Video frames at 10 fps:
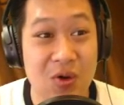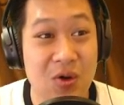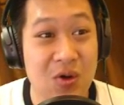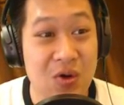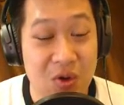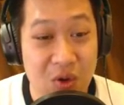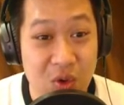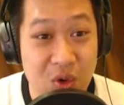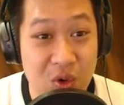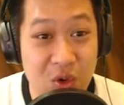
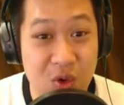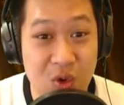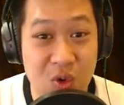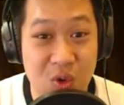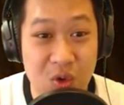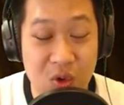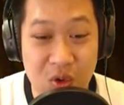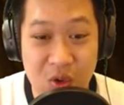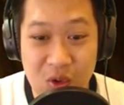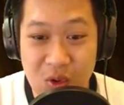
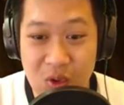(silence)